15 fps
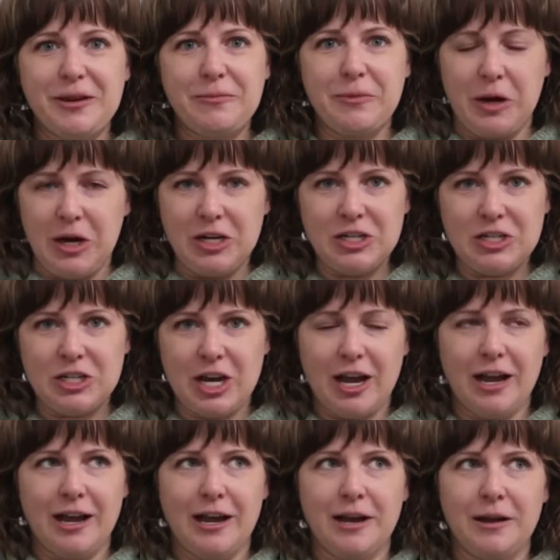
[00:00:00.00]
in March.
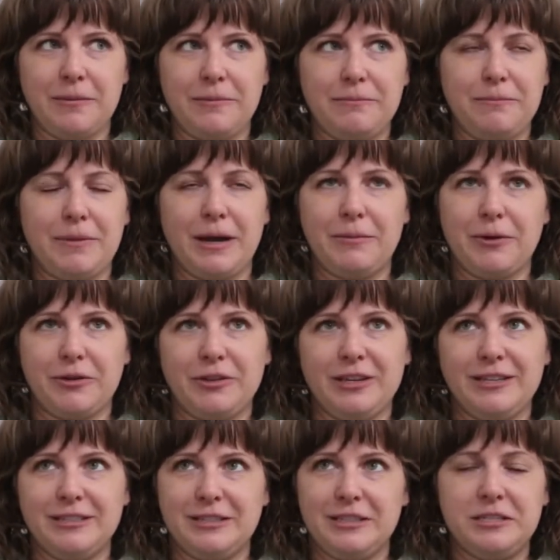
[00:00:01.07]
My birthday
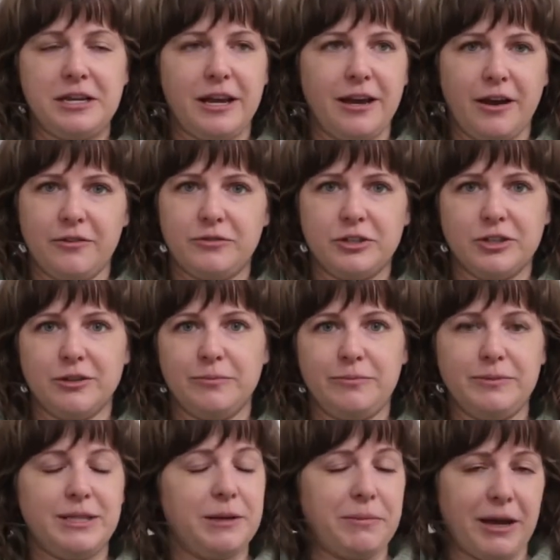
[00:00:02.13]
is the day after
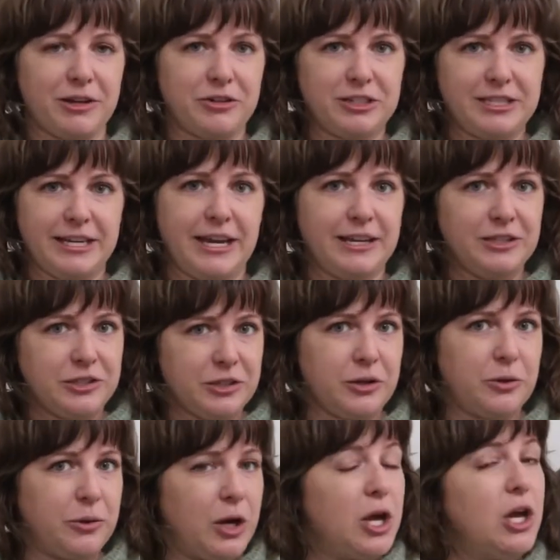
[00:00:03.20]
St. Patrick's Day,
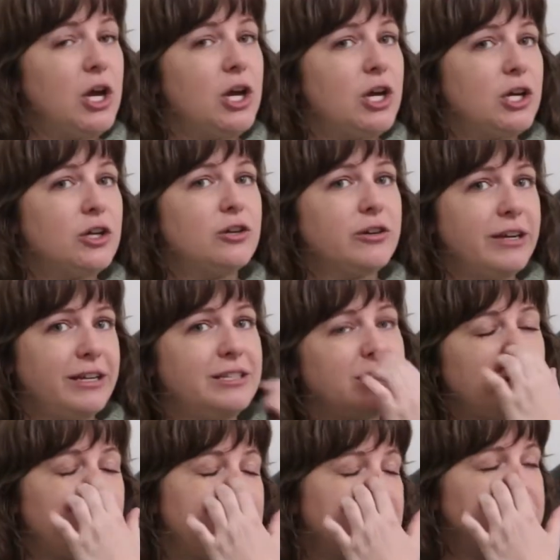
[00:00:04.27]
so green is
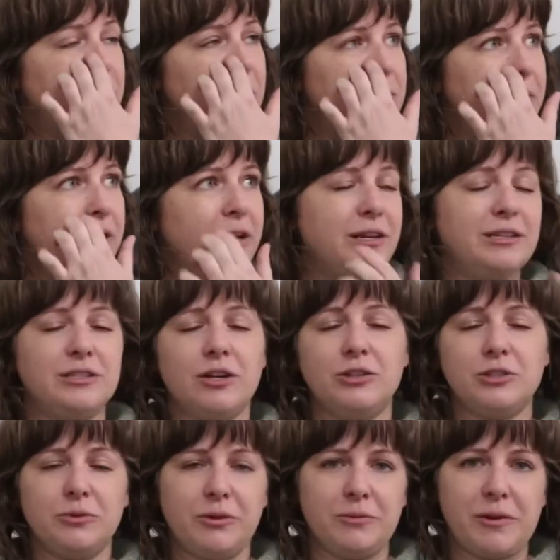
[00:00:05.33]
always appropriate. It's
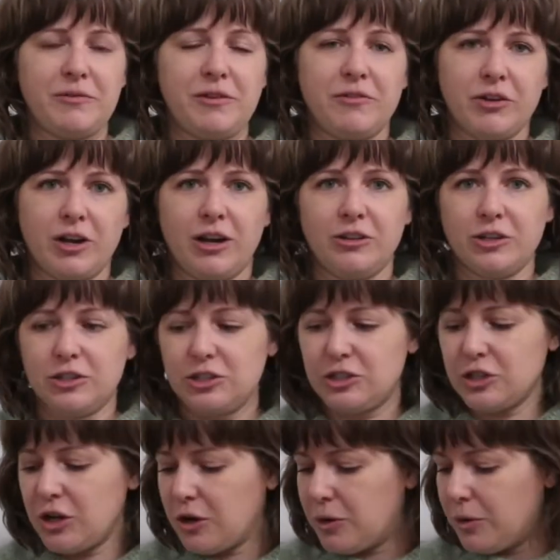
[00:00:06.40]
also one of my favorite colors.
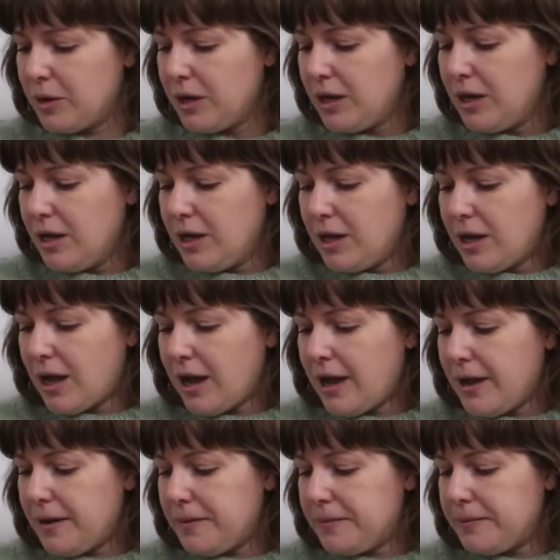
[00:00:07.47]
So
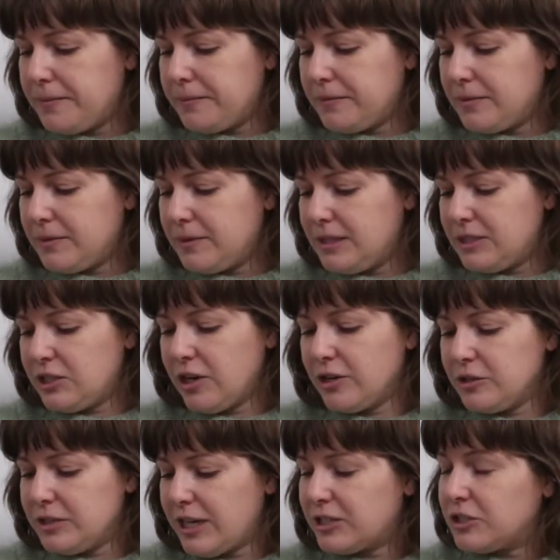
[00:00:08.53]
this yarn
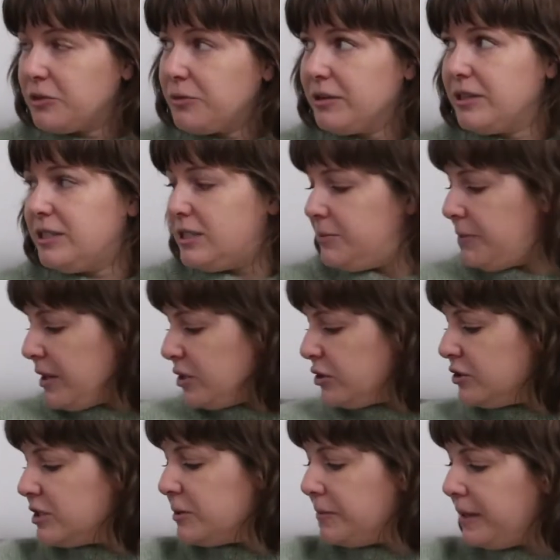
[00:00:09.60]
is actually really special
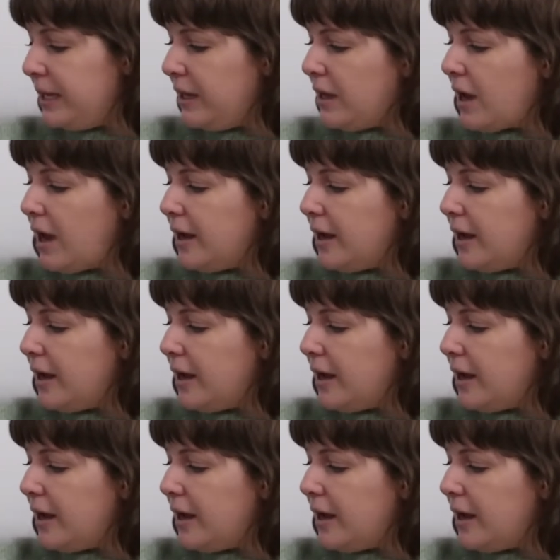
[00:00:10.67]
to me.